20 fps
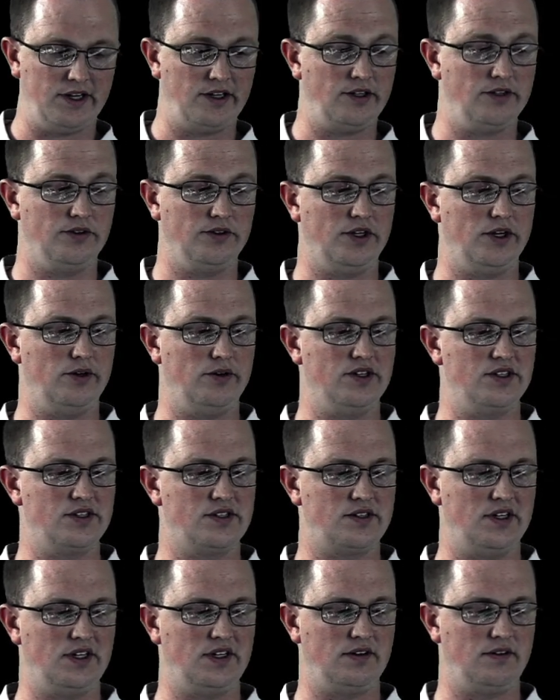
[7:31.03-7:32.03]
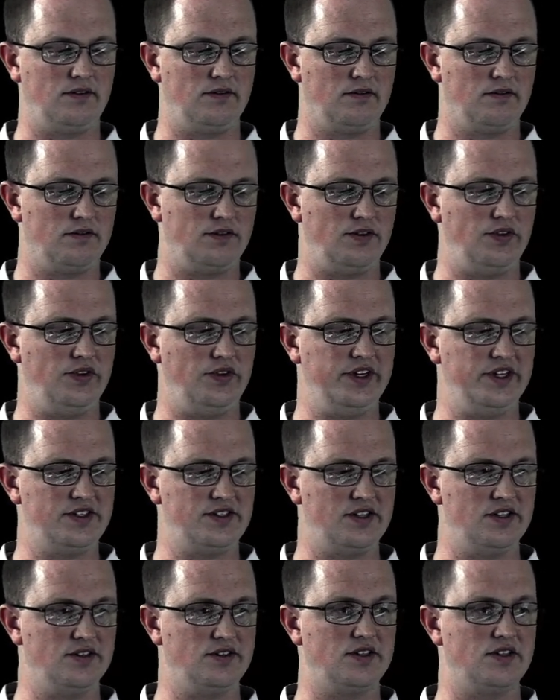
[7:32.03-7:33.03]
You'll notice that this
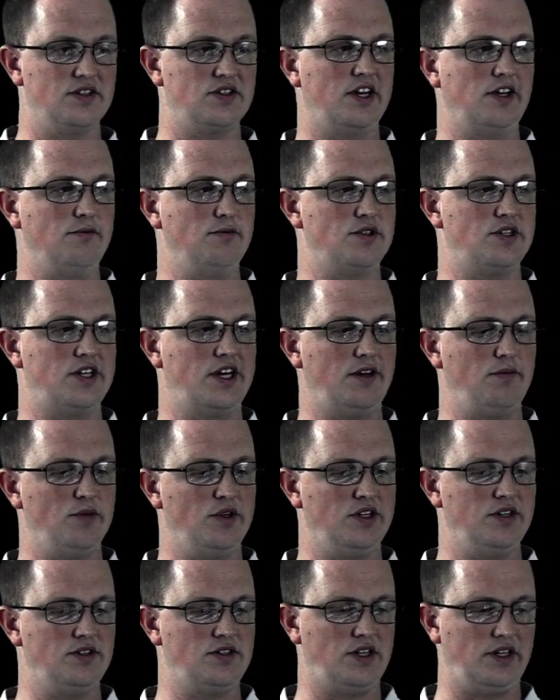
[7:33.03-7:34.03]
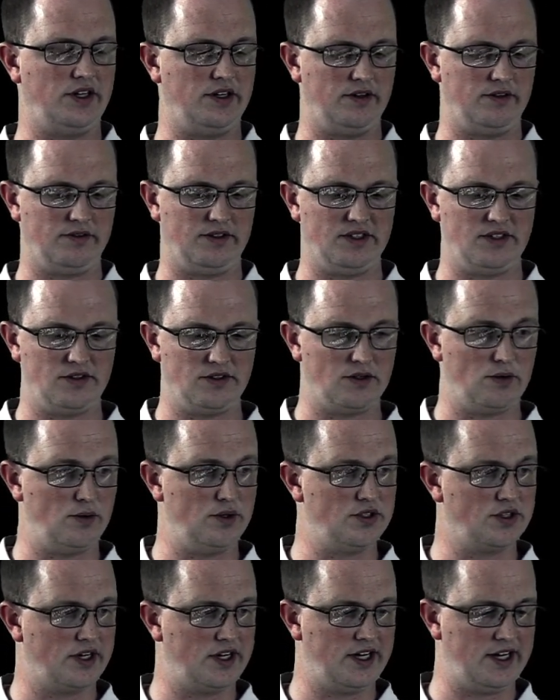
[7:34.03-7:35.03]
is the same statement as here. This is always
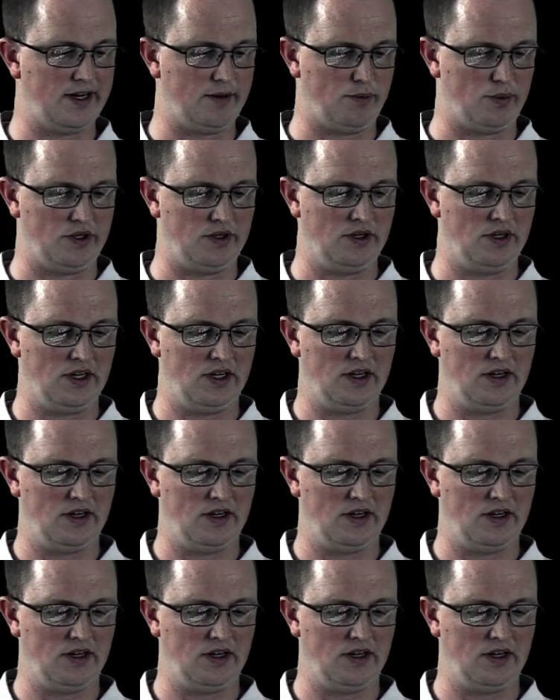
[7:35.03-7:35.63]
going to happen.